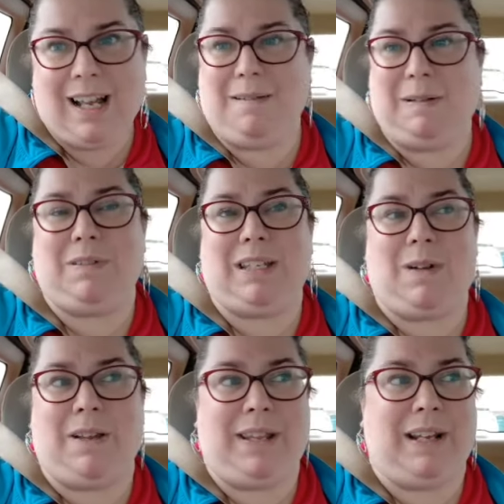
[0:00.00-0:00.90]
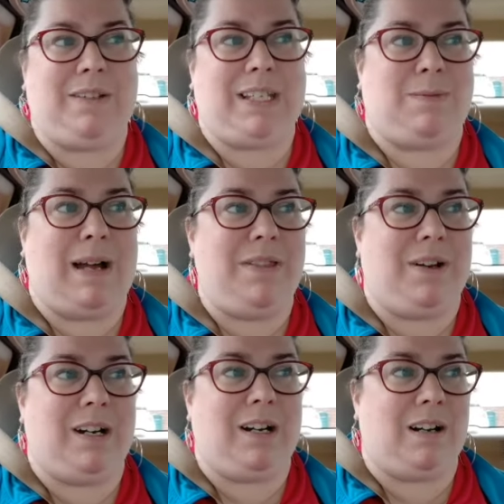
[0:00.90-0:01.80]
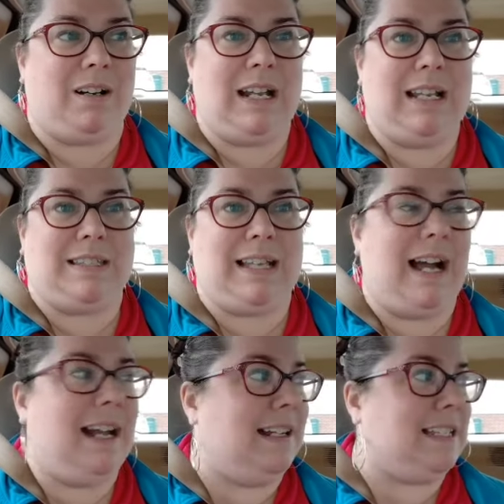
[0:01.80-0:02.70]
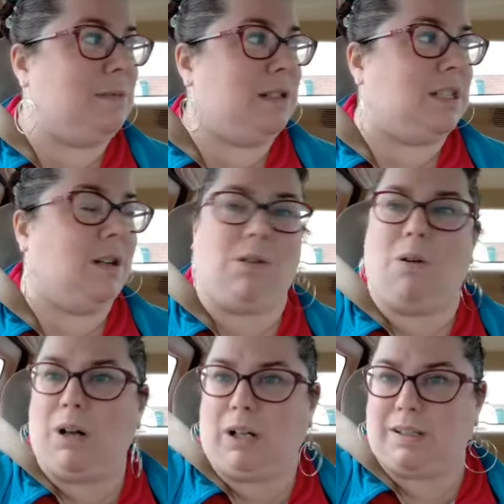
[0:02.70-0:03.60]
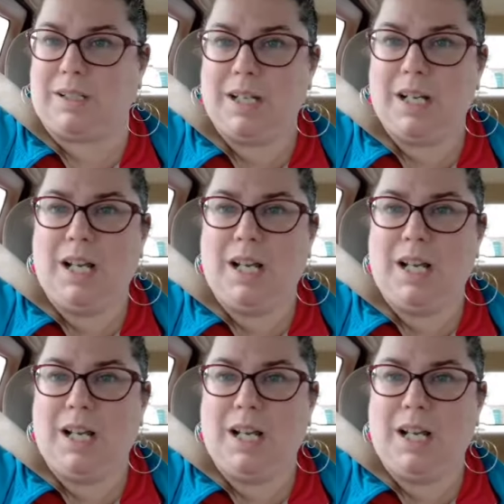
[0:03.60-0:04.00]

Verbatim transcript: I mean the one thing with this weather is that it's been so cold